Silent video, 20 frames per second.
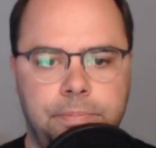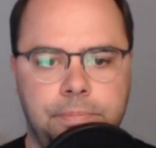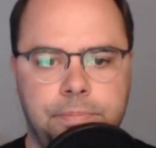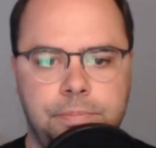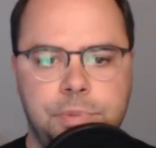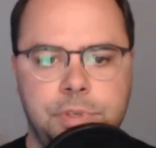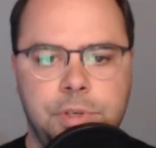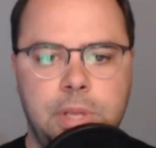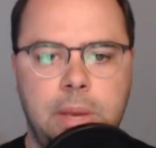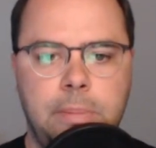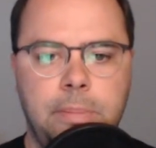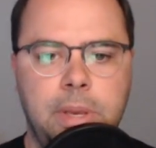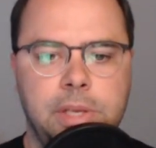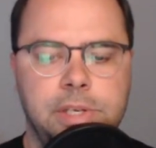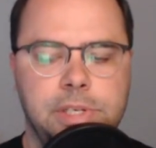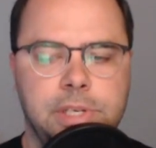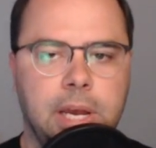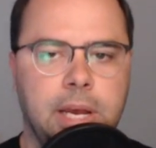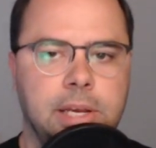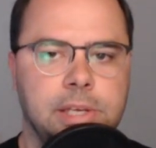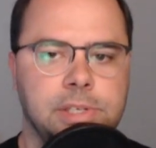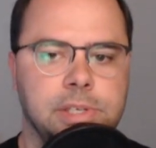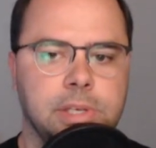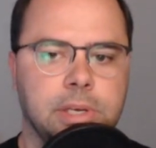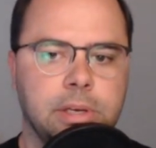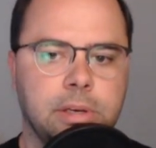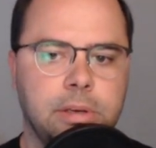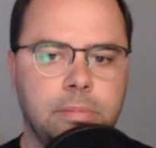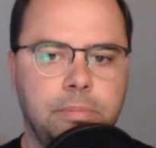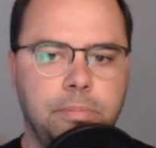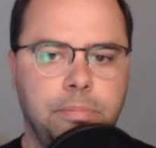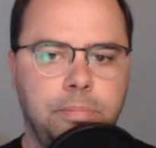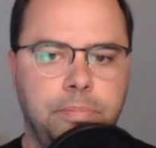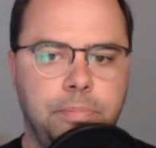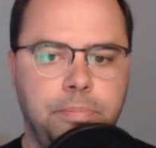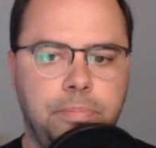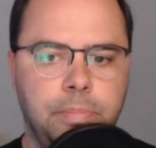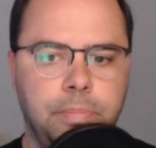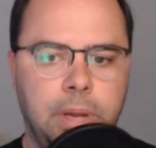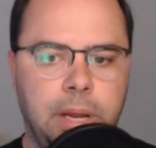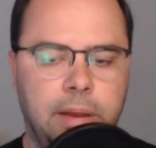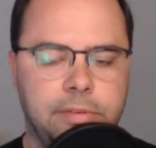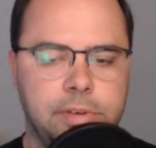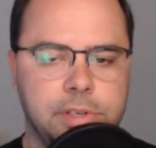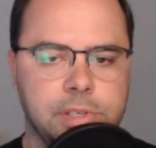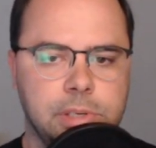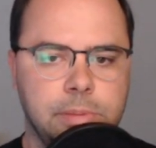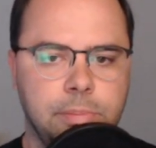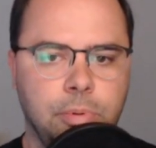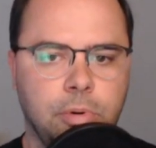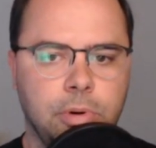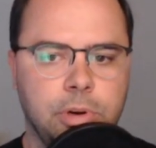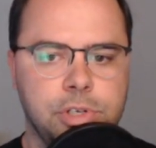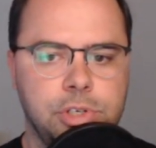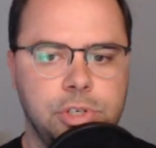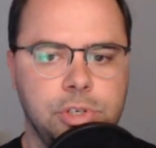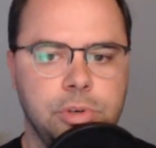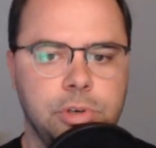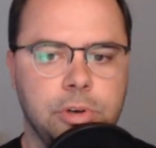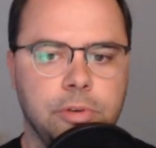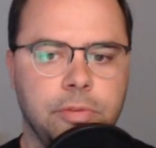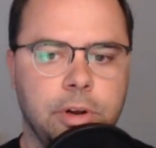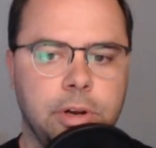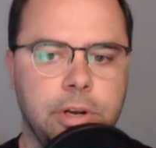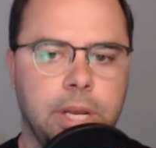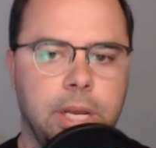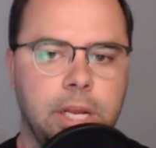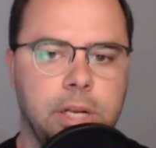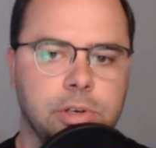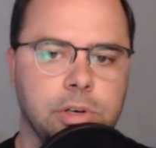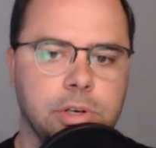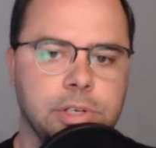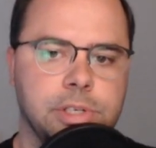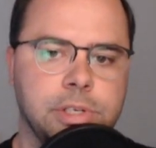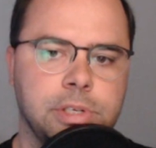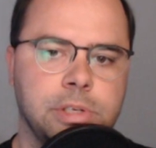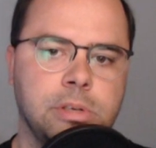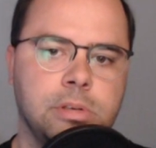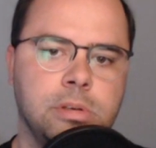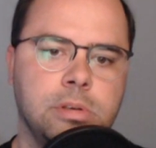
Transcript: So that makes guys like obviously Portis Jr. very dangerous.